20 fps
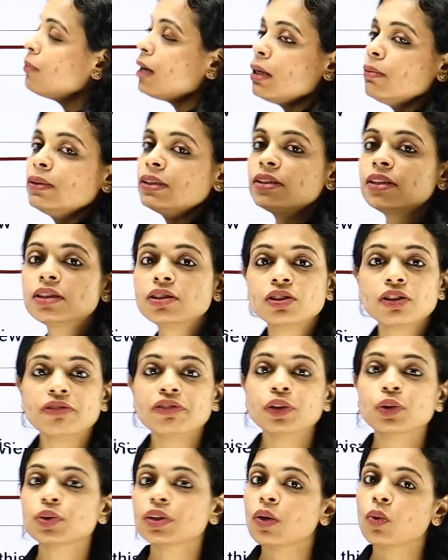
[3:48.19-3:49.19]
My Business
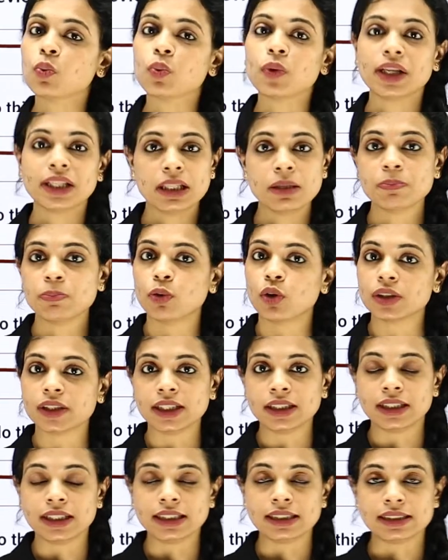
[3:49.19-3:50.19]
reviews are very
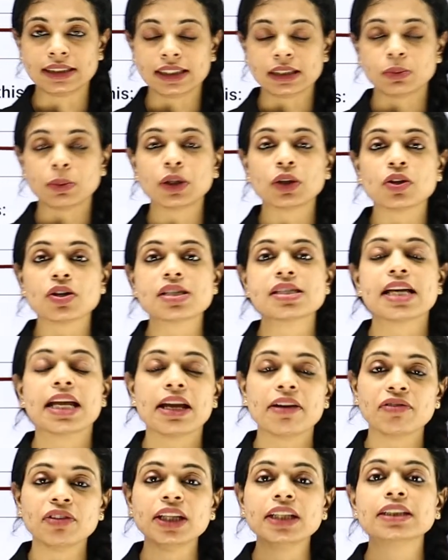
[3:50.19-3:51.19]
important these days because
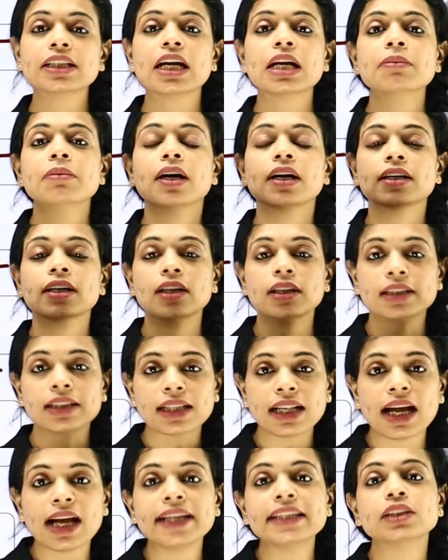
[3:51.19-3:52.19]
every time a
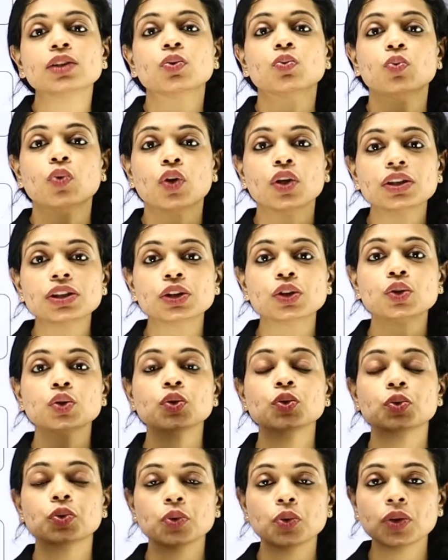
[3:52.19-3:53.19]
client wants
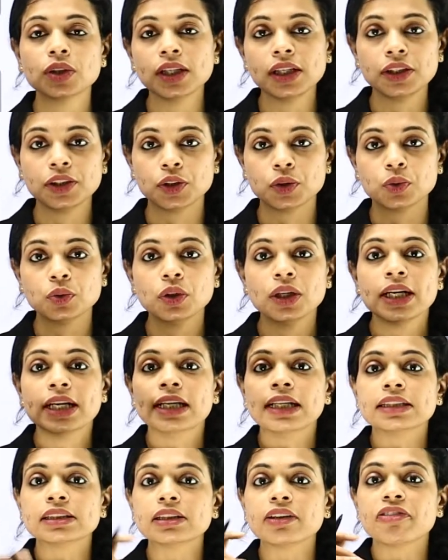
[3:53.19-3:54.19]
to Google you,
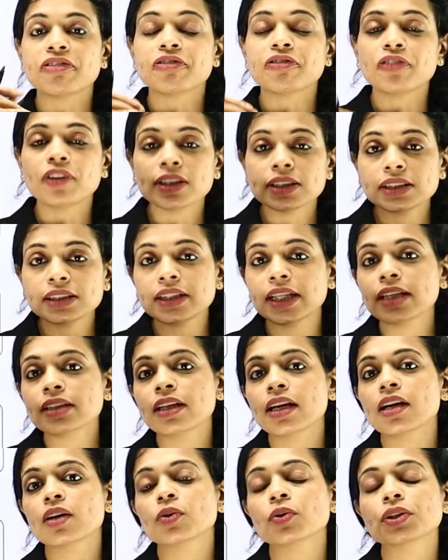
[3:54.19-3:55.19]
so first thing
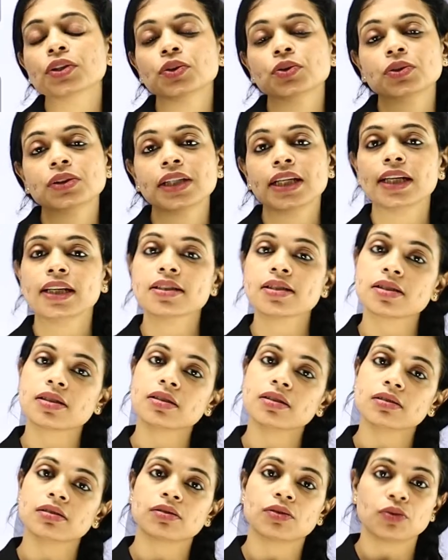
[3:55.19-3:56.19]
they are going to see is
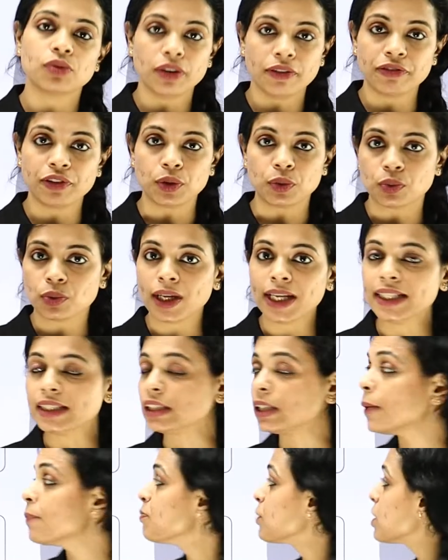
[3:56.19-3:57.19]
the review, right?